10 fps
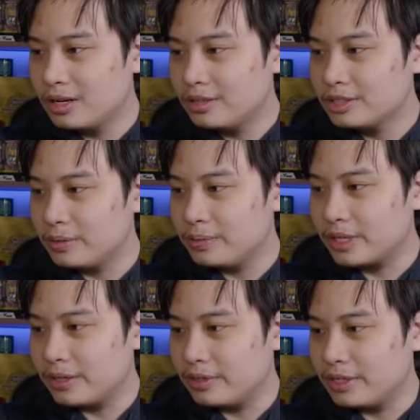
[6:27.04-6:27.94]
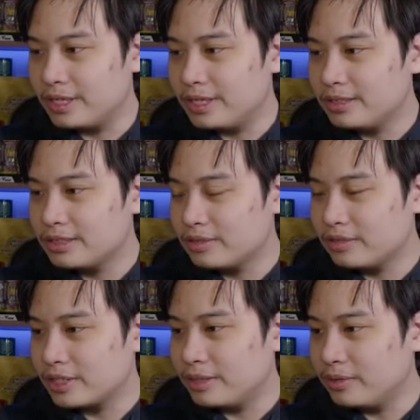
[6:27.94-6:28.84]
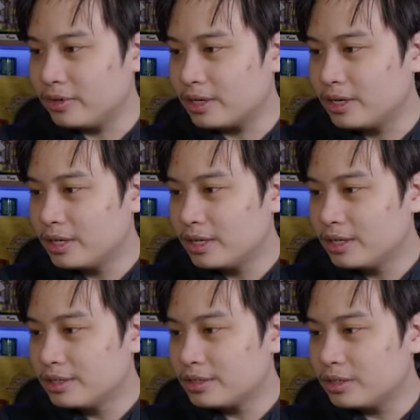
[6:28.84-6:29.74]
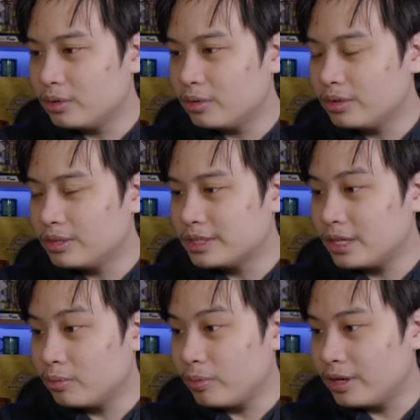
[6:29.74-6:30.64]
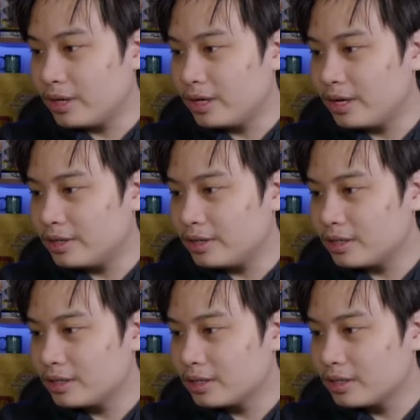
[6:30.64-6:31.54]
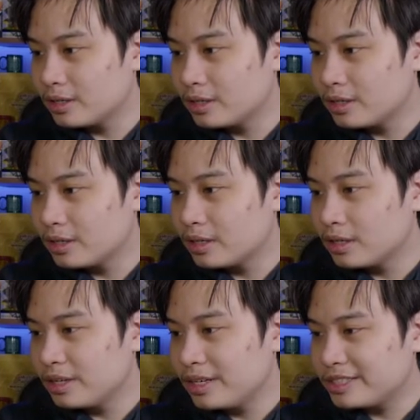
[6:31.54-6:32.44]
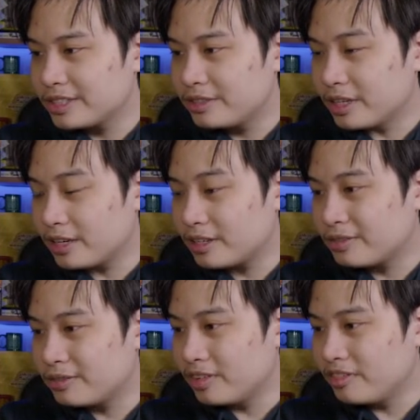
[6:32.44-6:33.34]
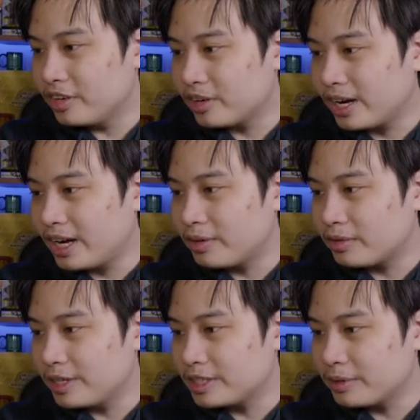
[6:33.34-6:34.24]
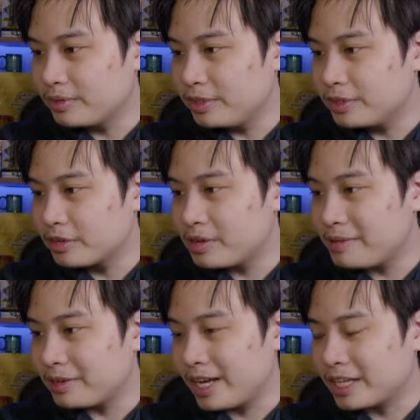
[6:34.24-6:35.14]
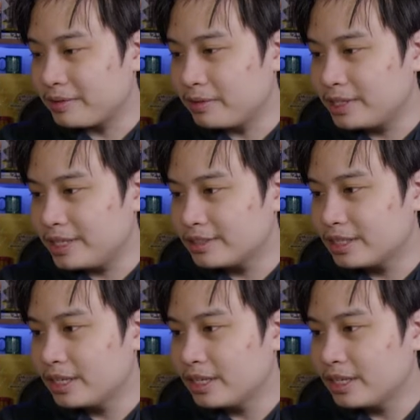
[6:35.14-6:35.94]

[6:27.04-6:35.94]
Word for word: Let's hope we get one of these. Or any more. So, send one other Insect card from your hand or face up in the field to the graveyard and activate one of these.